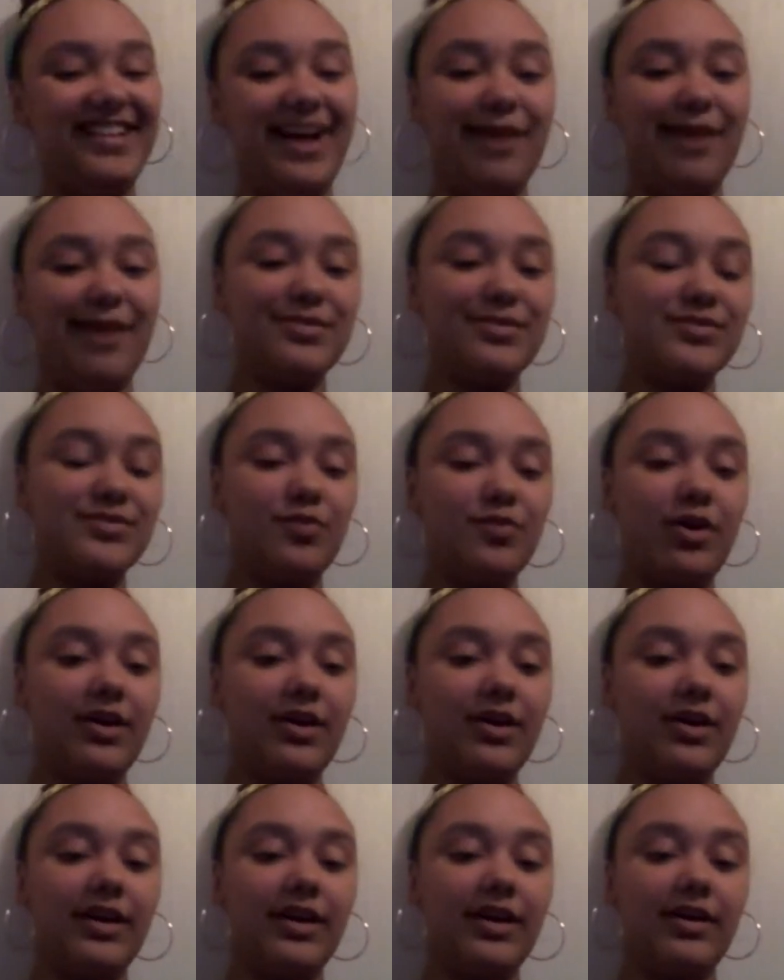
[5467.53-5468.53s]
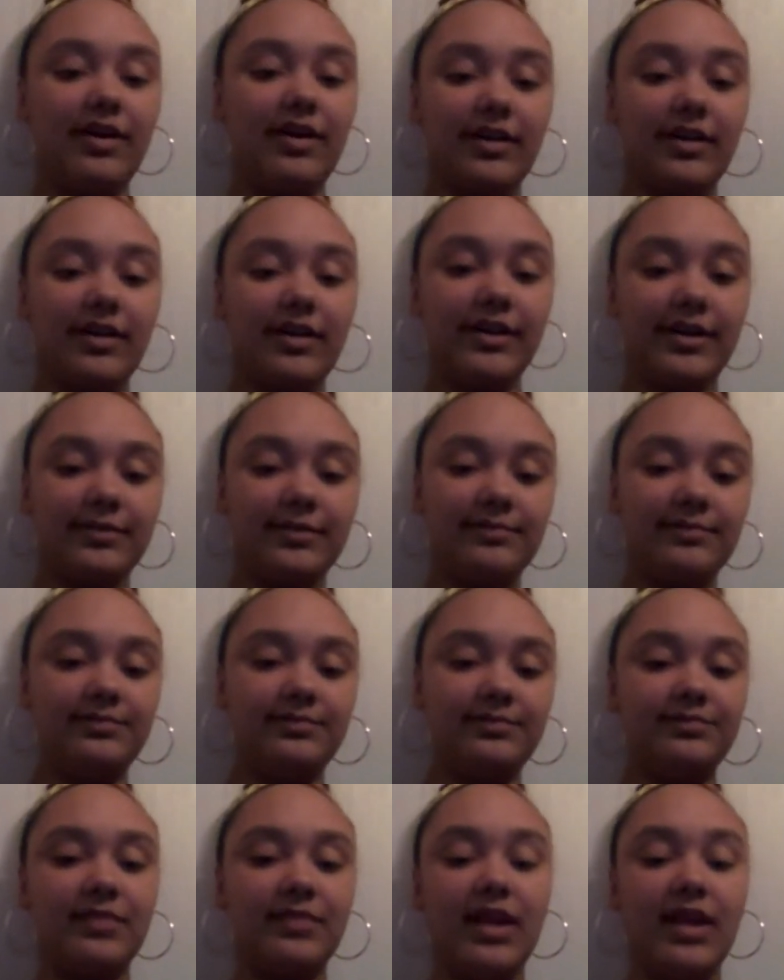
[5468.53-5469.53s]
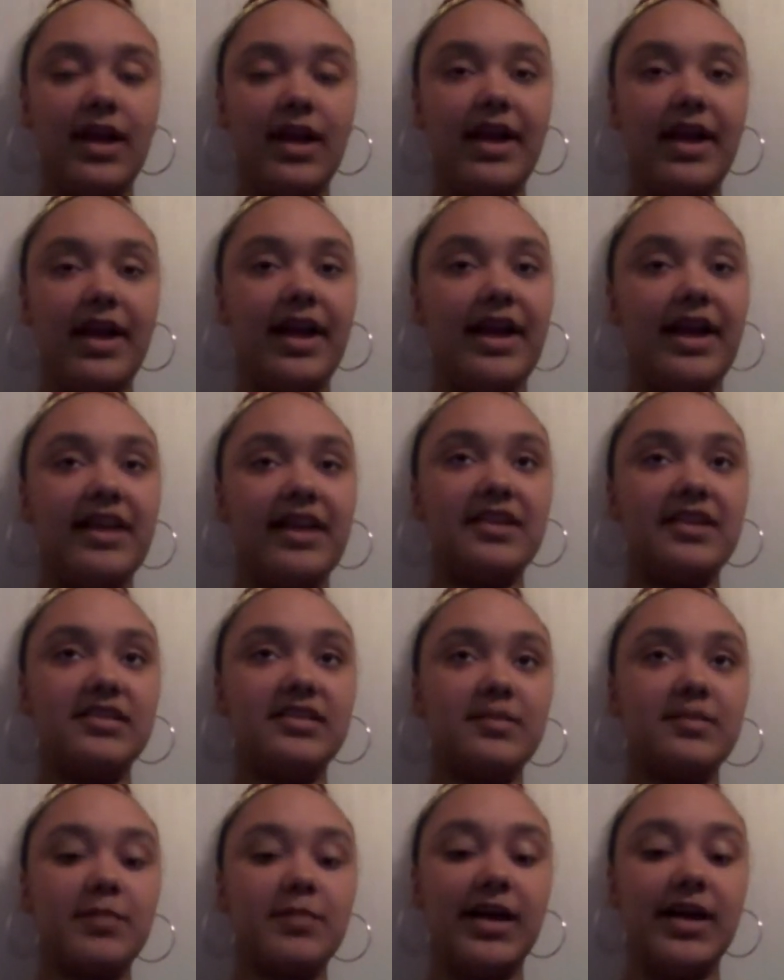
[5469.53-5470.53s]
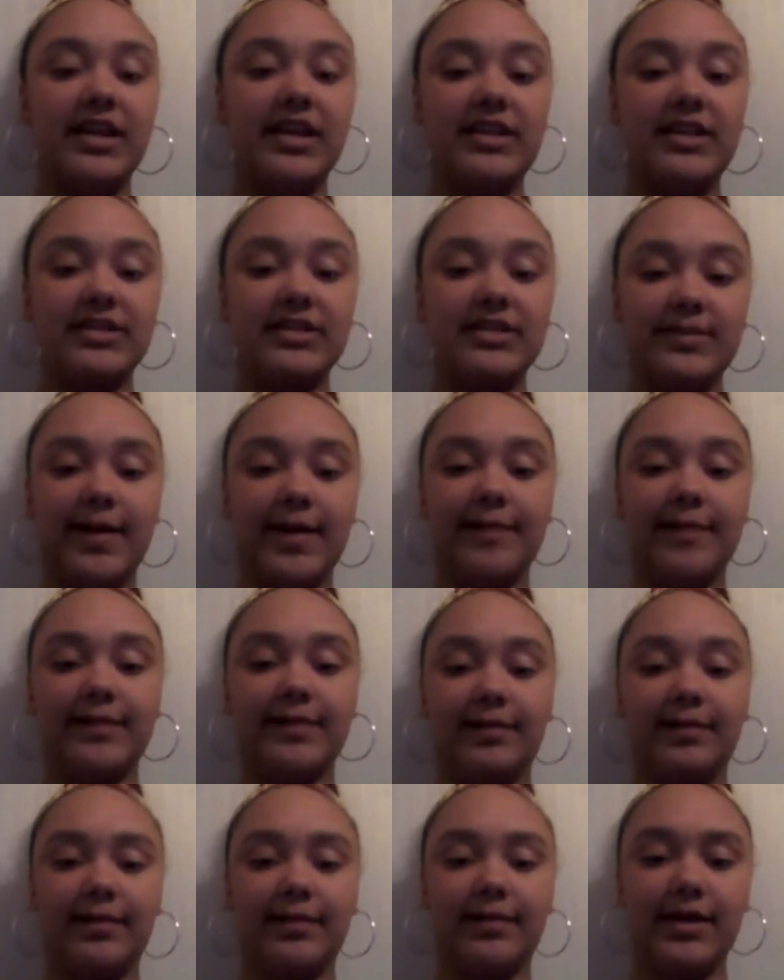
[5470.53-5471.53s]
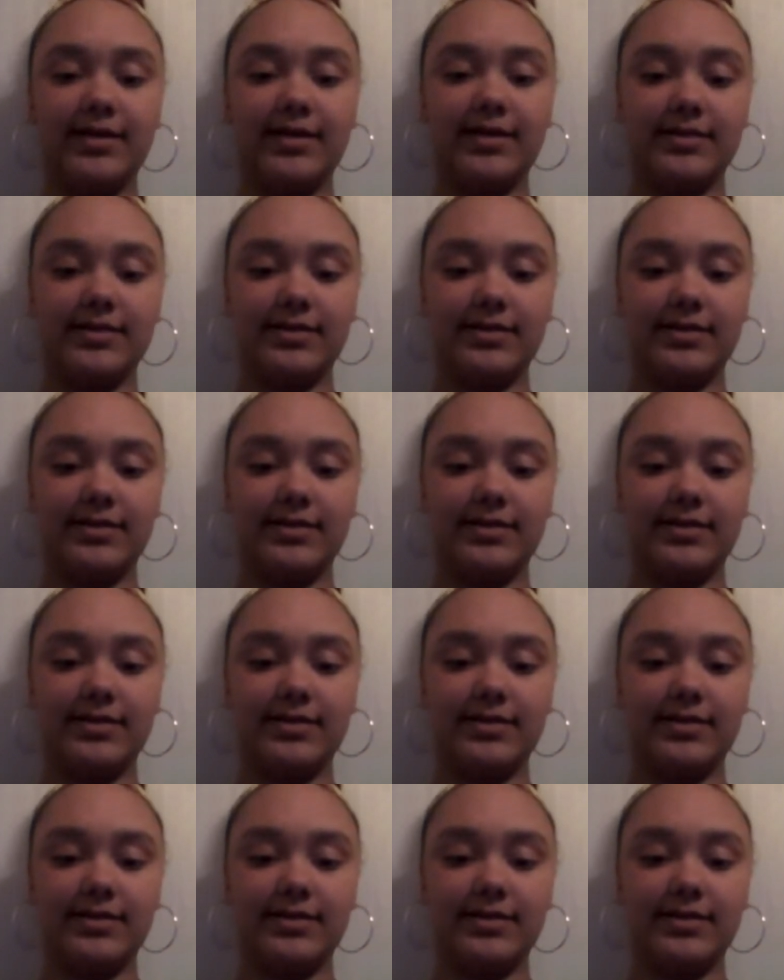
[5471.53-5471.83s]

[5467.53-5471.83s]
I was walking earlier, and my knee just popped out of place,